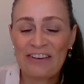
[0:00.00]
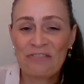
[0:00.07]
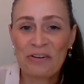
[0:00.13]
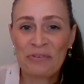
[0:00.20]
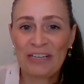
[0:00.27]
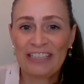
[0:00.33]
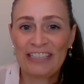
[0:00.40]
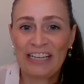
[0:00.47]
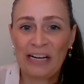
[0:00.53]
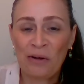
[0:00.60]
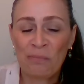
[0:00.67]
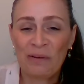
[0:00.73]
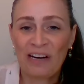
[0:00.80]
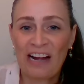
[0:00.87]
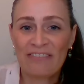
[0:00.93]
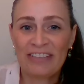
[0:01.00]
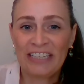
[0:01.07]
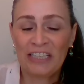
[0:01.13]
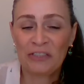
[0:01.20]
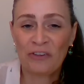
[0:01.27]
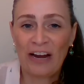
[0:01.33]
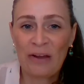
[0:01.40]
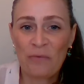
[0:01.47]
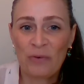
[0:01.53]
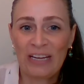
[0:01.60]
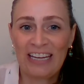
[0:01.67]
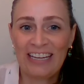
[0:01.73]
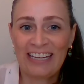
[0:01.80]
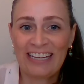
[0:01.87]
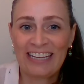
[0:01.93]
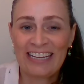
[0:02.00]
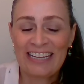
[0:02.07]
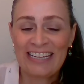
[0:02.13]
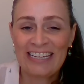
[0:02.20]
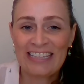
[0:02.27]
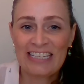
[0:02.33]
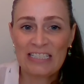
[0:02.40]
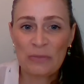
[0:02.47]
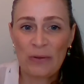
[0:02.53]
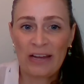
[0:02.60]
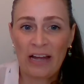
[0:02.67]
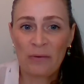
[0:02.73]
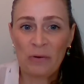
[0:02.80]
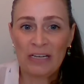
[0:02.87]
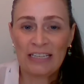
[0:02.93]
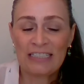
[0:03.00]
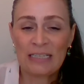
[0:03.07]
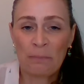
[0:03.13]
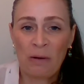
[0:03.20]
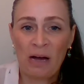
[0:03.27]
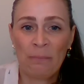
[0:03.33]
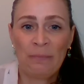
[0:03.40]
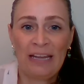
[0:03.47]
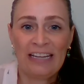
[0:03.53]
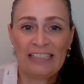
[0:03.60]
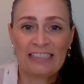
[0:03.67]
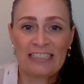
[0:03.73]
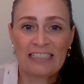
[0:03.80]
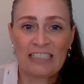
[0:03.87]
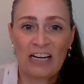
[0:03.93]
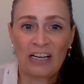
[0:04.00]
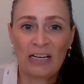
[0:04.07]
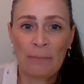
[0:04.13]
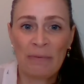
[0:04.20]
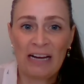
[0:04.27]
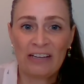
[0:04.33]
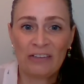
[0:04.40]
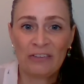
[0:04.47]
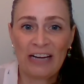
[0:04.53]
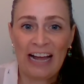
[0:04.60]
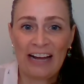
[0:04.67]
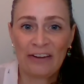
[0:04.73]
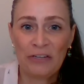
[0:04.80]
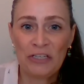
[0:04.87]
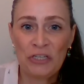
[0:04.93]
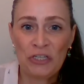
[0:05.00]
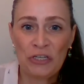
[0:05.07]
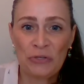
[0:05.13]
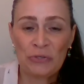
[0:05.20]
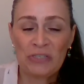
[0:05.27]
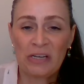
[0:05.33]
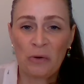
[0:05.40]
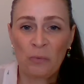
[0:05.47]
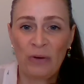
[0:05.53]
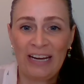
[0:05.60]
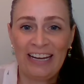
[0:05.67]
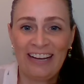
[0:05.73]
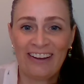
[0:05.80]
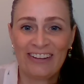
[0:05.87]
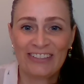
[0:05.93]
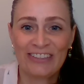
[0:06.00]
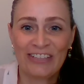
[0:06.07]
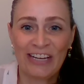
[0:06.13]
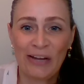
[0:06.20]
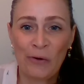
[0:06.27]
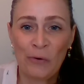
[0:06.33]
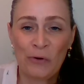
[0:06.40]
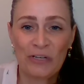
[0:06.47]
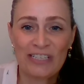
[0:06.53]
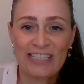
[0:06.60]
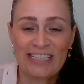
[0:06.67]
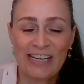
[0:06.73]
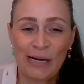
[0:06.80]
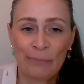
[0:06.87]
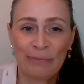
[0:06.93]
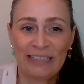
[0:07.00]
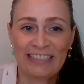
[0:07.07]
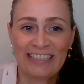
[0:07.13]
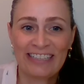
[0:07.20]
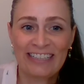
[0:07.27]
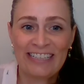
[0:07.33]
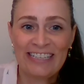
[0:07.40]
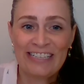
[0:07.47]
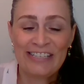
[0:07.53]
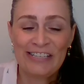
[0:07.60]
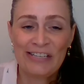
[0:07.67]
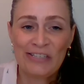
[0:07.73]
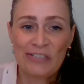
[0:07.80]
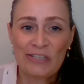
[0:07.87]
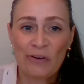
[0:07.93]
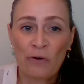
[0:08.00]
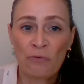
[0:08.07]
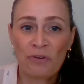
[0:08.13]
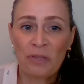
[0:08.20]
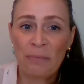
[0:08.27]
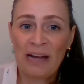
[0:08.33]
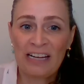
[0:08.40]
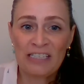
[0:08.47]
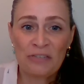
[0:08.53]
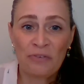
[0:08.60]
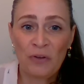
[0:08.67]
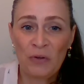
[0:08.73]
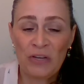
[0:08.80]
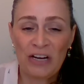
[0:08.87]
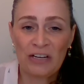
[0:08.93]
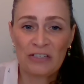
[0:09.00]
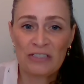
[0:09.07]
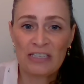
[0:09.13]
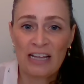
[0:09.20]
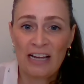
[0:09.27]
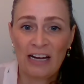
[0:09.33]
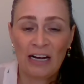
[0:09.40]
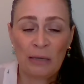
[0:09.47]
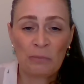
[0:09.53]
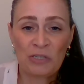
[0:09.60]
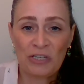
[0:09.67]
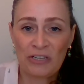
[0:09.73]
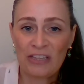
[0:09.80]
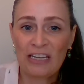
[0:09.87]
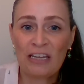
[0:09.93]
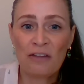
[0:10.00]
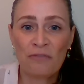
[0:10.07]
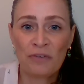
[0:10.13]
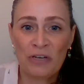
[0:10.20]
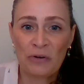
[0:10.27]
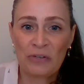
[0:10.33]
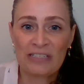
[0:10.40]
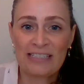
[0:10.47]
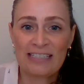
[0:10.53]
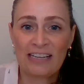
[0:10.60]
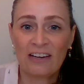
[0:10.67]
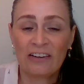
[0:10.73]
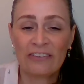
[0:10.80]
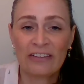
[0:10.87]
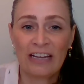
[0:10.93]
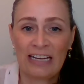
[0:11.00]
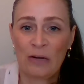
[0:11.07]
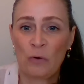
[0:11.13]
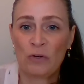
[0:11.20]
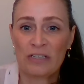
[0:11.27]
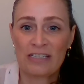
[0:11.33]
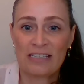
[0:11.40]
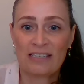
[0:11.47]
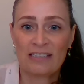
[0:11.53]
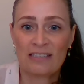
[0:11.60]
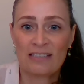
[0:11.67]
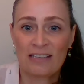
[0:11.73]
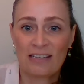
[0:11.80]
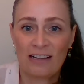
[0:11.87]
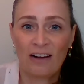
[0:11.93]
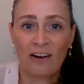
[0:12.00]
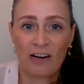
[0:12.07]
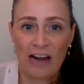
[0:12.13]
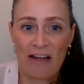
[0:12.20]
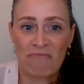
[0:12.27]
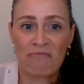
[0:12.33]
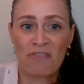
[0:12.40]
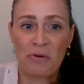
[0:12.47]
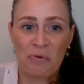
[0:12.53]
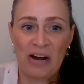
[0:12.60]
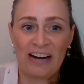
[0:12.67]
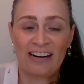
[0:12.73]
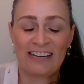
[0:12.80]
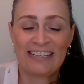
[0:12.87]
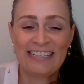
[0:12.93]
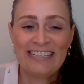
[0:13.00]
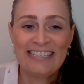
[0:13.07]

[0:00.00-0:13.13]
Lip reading: Everyone, I hope you're having a great week. This week I wanted to pop in to talk about how to choose a winning online course topic. So over the past few years, I'm sure that you've noticed that online courses are everywhere.